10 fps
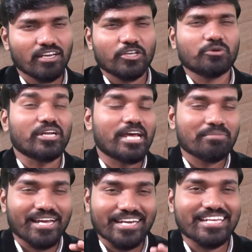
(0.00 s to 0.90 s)
you
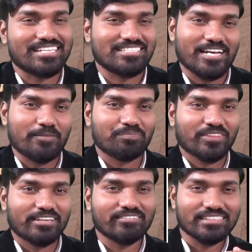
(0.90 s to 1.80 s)
name any exam,
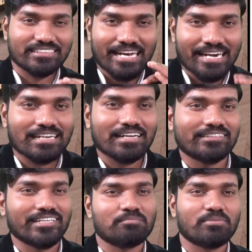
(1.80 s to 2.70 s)
you will directly
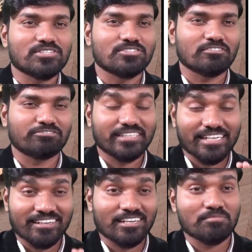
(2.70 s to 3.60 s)
get 10% of
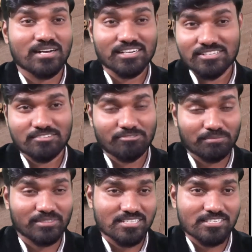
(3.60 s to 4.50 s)
technical marks
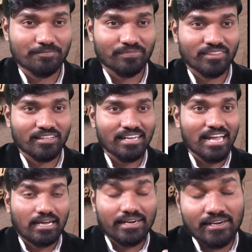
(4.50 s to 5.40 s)
from this.
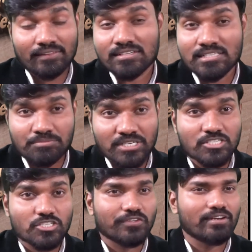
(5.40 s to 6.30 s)
And in other
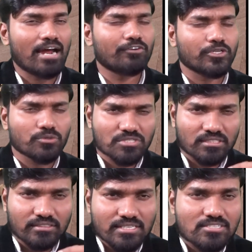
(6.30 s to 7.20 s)
subjects, you will have to use
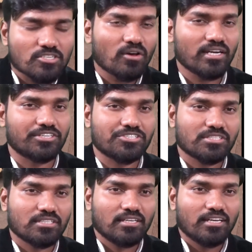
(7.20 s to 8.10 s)
this
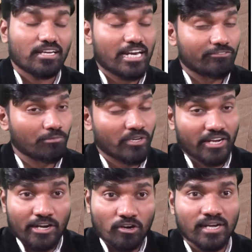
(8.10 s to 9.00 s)
knowledge, right, from
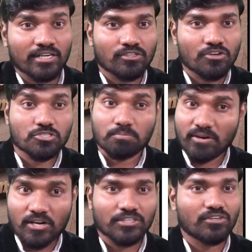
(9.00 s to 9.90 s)
your analog electronics to
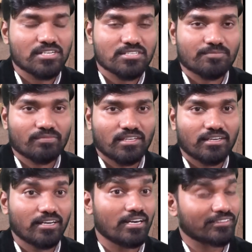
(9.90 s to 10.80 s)
power electronics,
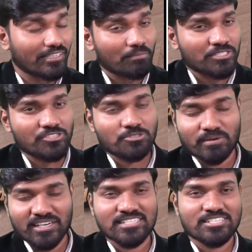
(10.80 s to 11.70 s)
electrical machines to
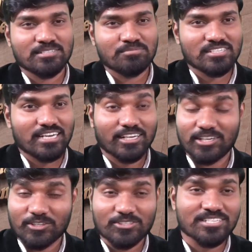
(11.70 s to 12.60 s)
power systems and
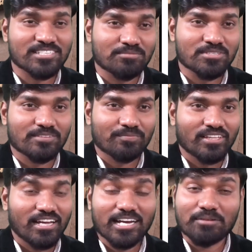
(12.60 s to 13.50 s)
control systems,
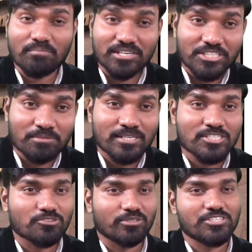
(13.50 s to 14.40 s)
and
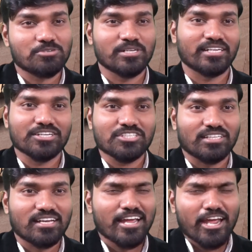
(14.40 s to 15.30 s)
measurements to
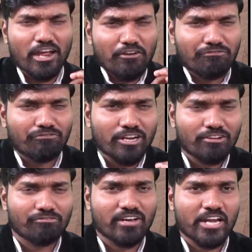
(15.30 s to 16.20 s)
instrumentation.
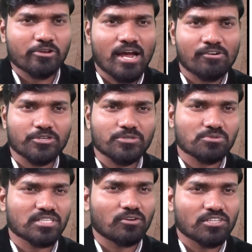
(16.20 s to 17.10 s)
Everywhere you have to
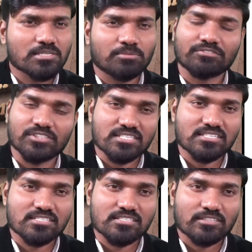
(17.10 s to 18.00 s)
use the concept of
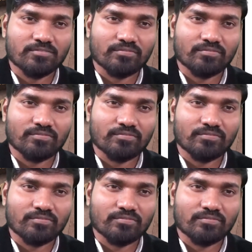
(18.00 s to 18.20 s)
this.